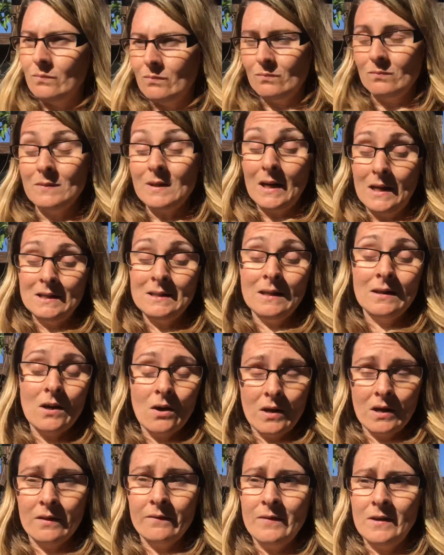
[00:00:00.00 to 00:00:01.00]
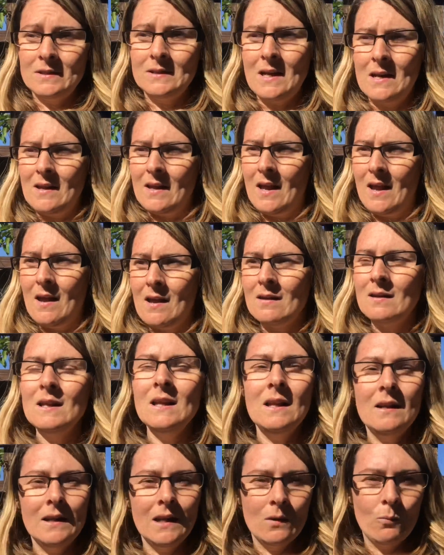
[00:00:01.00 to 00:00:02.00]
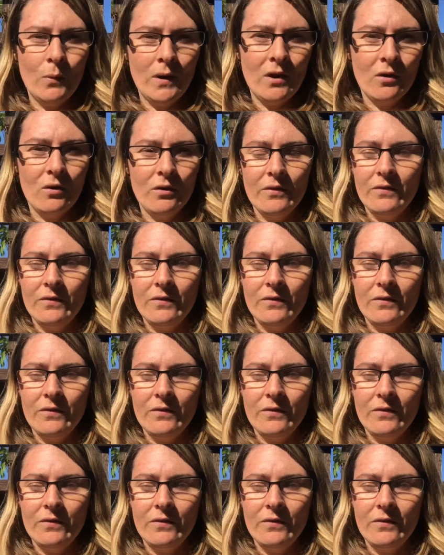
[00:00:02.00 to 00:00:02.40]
Danny said go get the first aid kit. Liam went and got